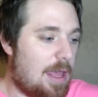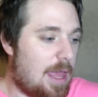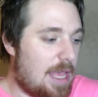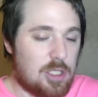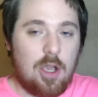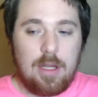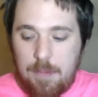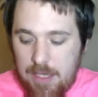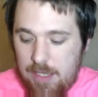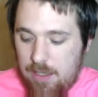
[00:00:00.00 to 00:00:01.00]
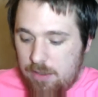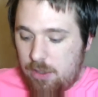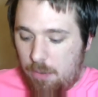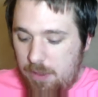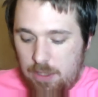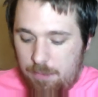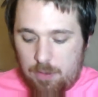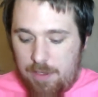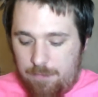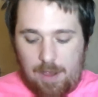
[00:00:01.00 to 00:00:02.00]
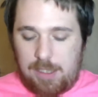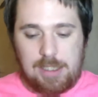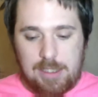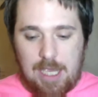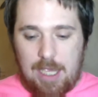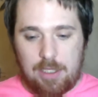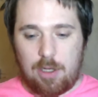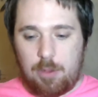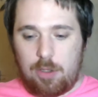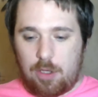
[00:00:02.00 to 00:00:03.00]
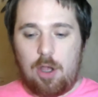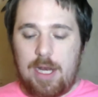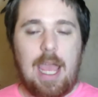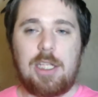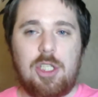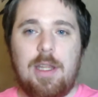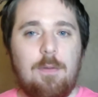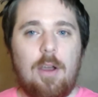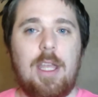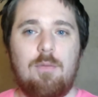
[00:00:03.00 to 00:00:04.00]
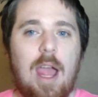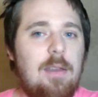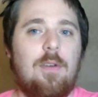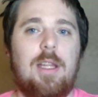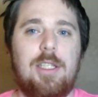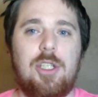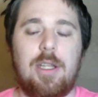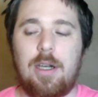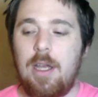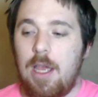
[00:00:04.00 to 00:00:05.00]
it's going to be WWE versus AEW. They're going to actually fucking rival each other.